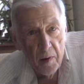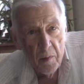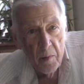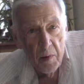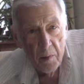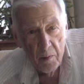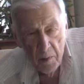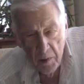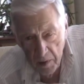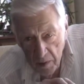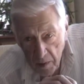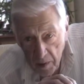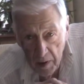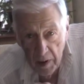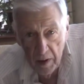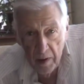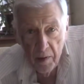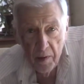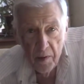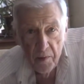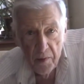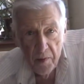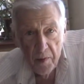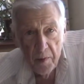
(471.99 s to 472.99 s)
I mean,
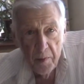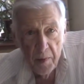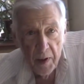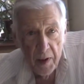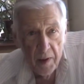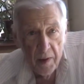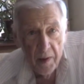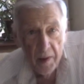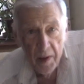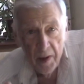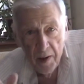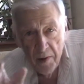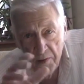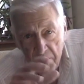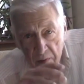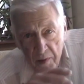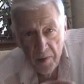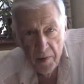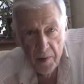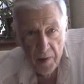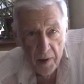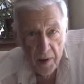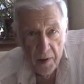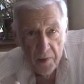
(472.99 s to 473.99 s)
clearly thematic, as
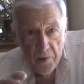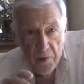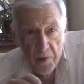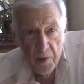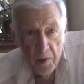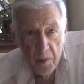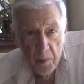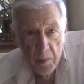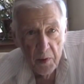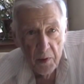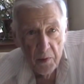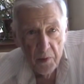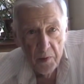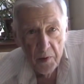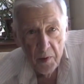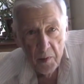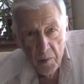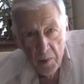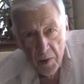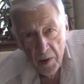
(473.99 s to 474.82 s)
in classical music,